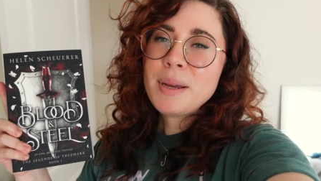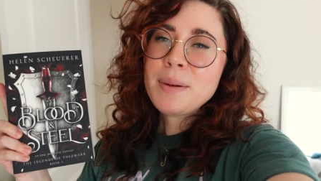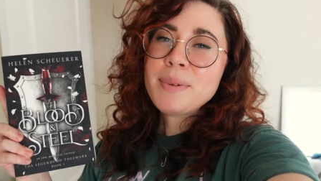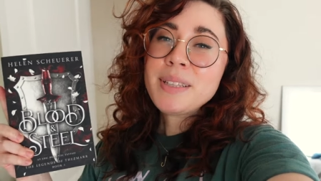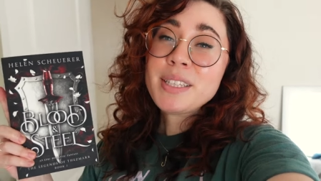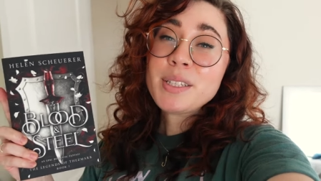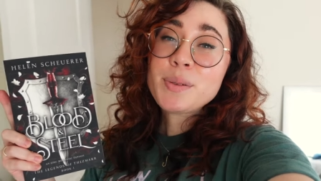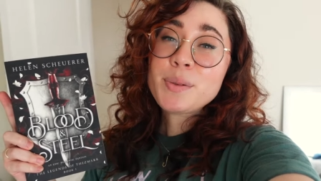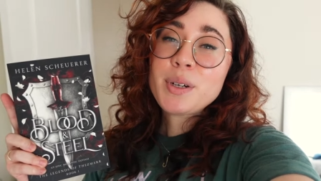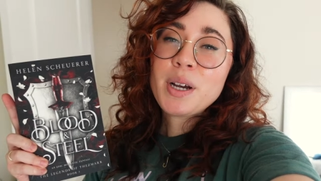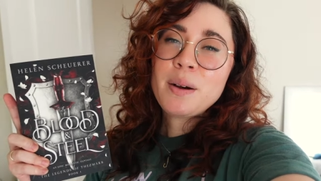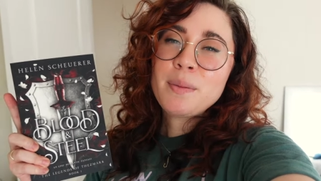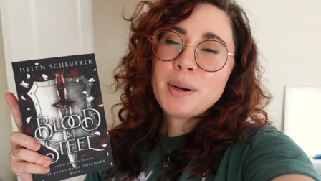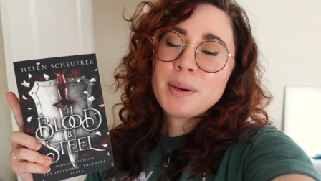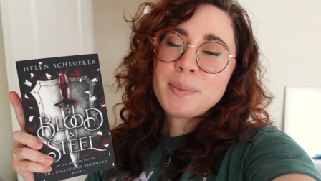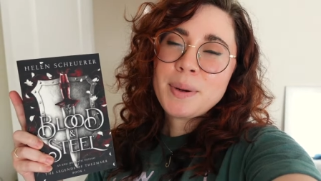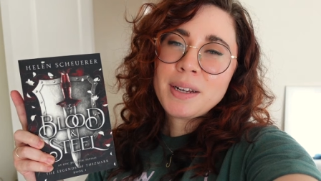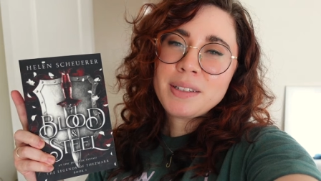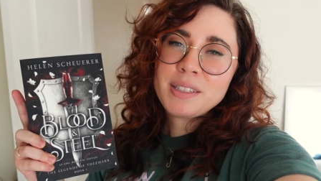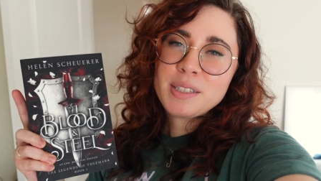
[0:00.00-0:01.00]
maybe this will come
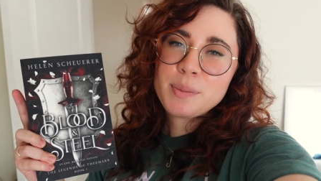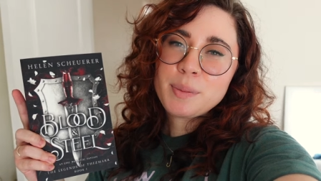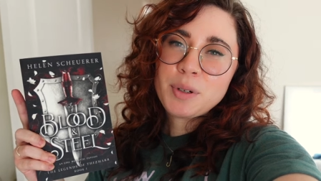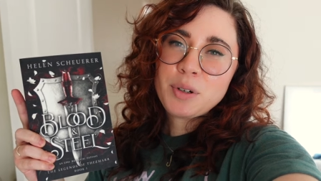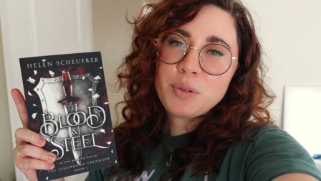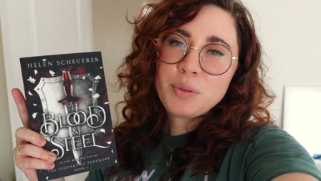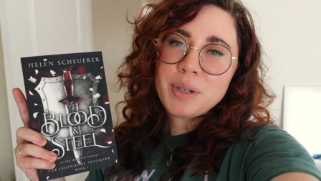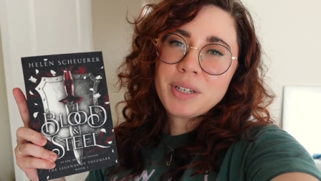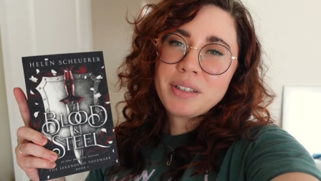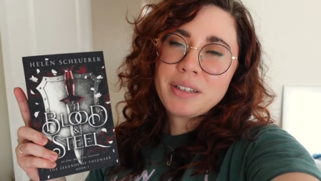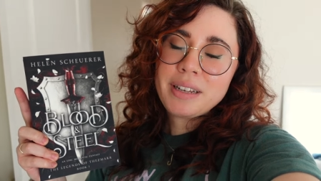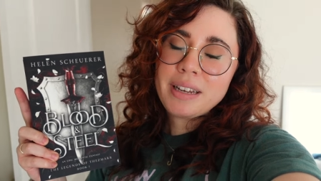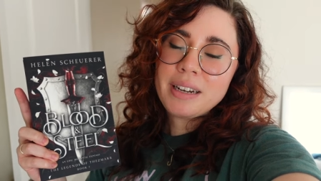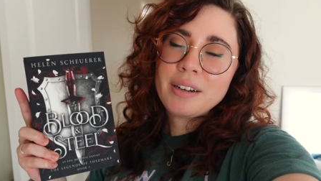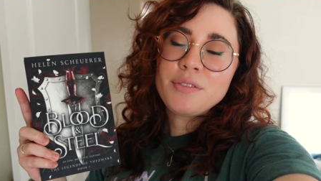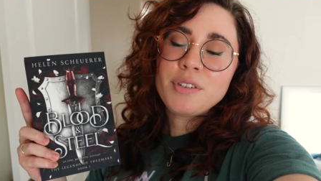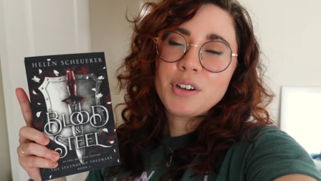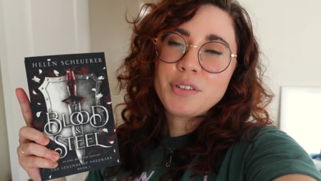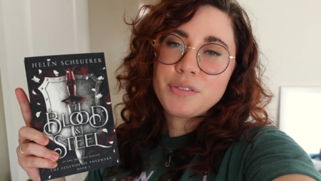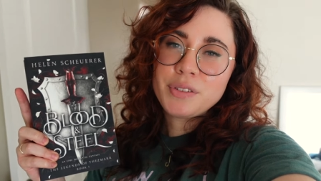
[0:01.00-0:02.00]
up on the spinner wheel again
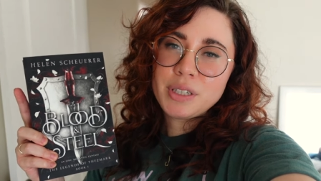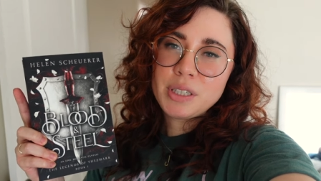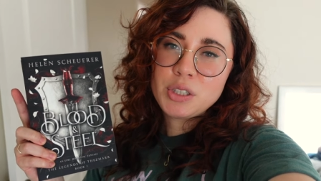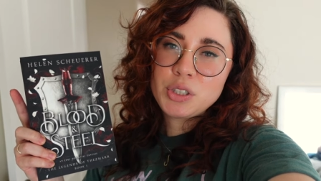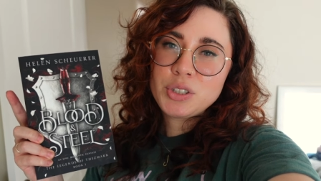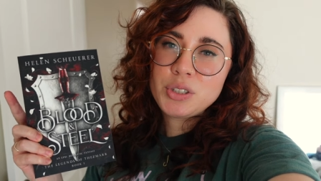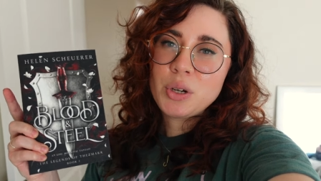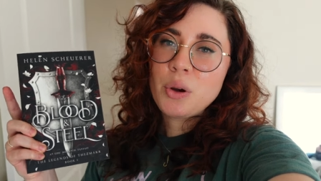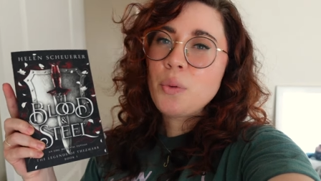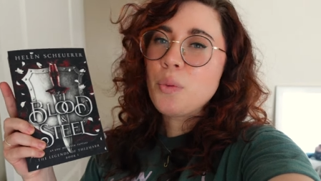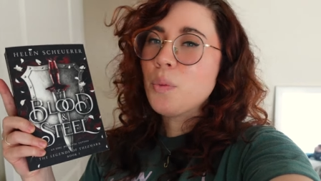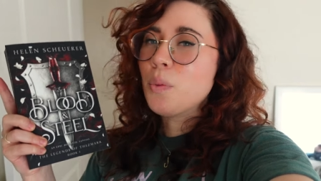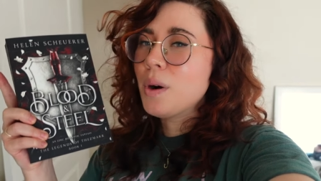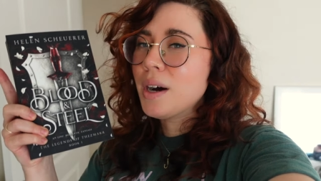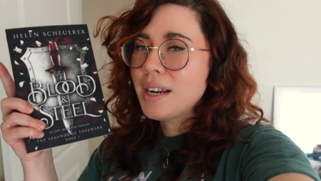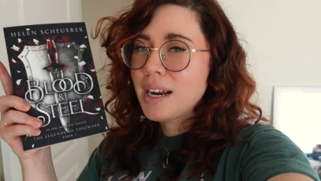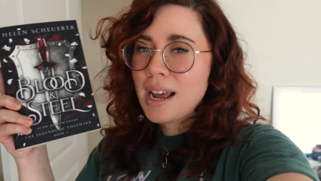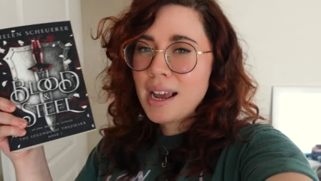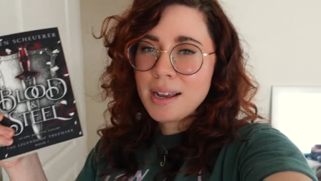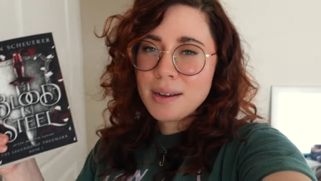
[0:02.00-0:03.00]
if I finish
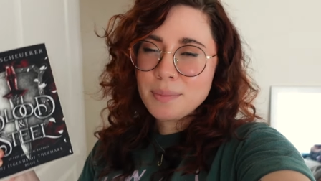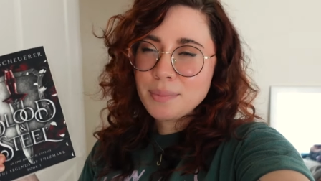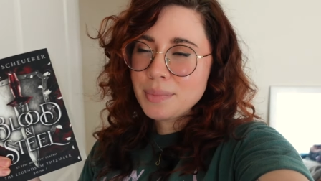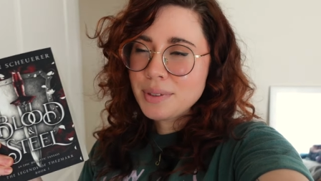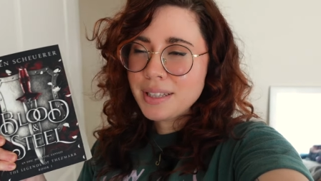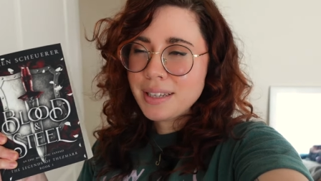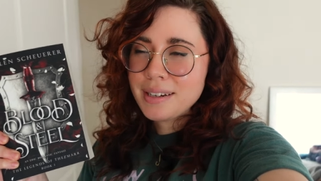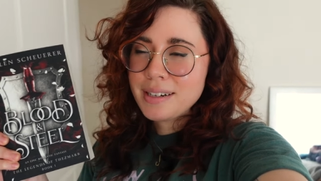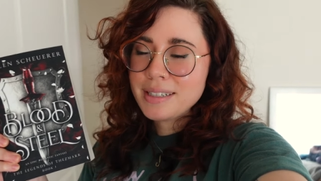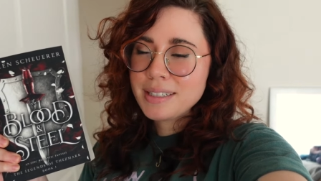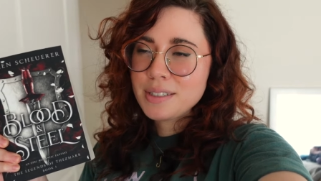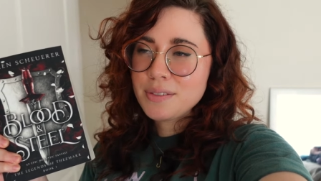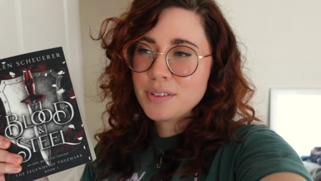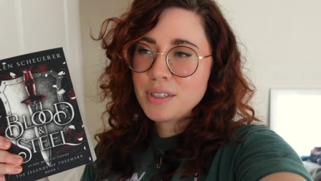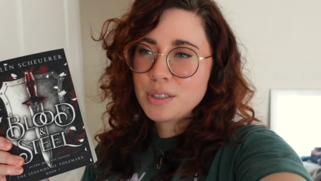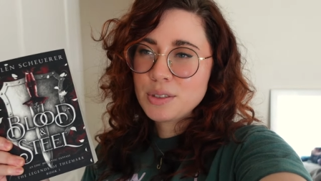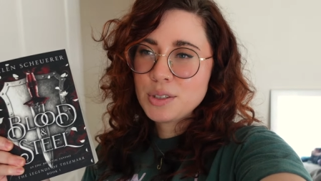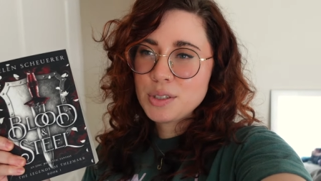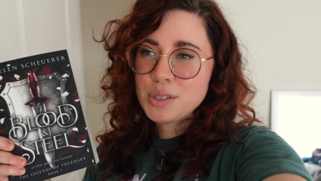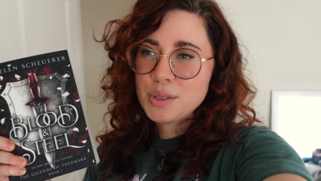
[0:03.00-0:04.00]
what I'm planning to
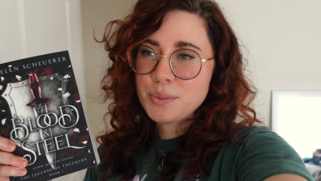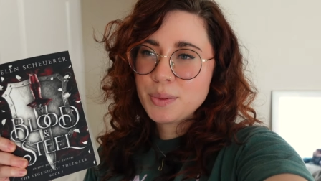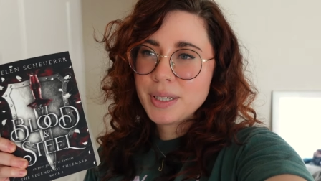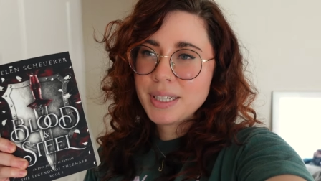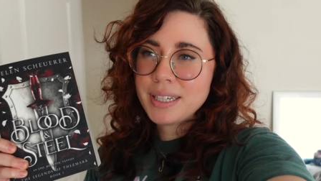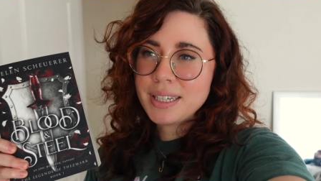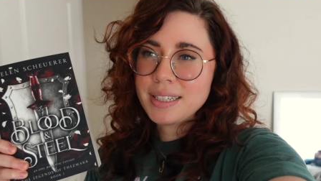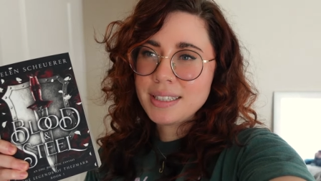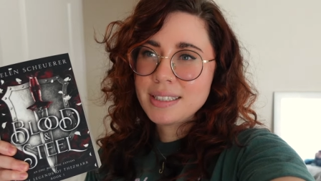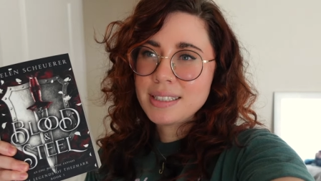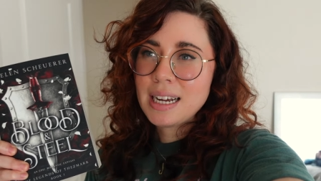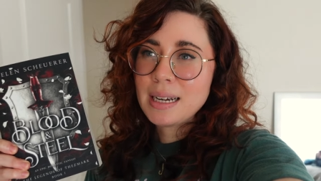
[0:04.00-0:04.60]
finish this weekend.